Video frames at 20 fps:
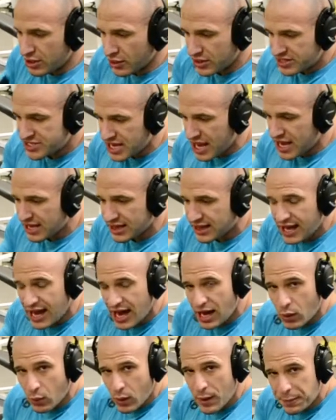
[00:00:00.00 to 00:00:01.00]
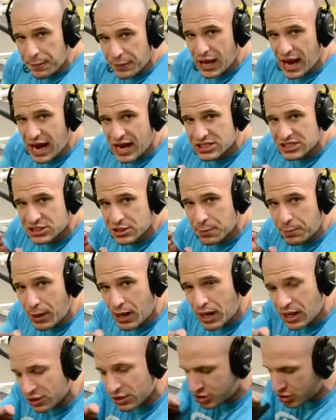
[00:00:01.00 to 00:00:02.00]
know exactly how to whiplash the
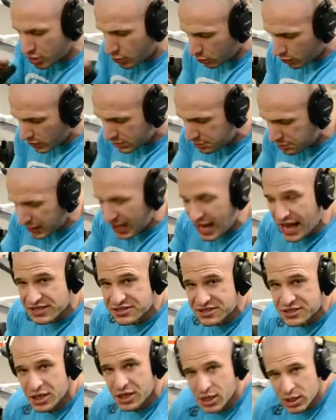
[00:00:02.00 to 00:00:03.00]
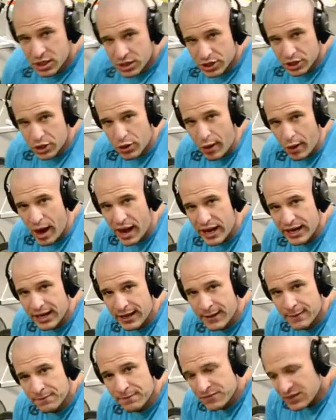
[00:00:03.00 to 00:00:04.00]
punch or whiplash the karate.
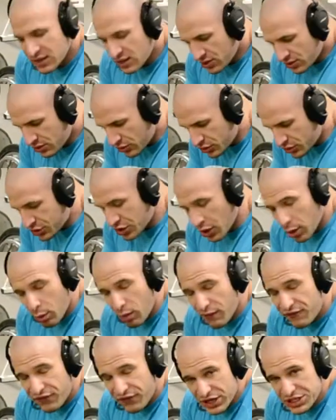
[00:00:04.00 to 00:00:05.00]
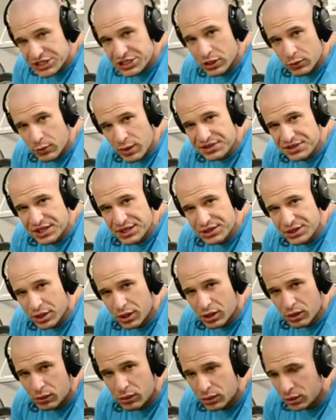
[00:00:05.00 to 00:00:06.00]
They're so efficient at what they do.